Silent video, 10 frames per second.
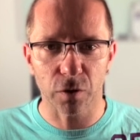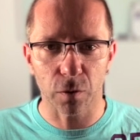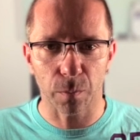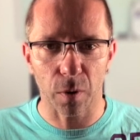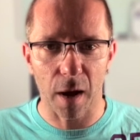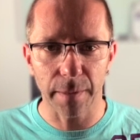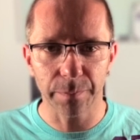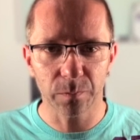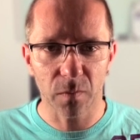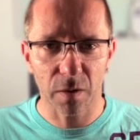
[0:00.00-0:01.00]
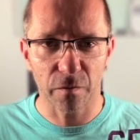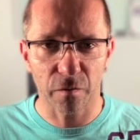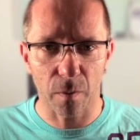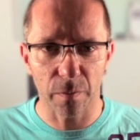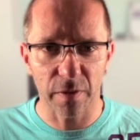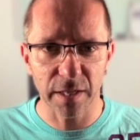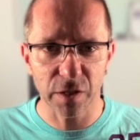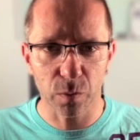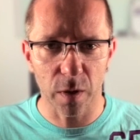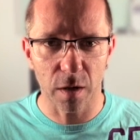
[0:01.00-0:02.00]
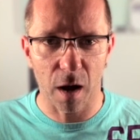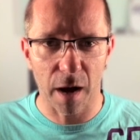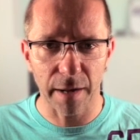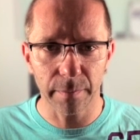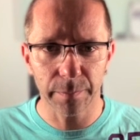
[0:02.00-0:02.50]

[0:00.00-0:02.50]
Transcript: supply from this swing high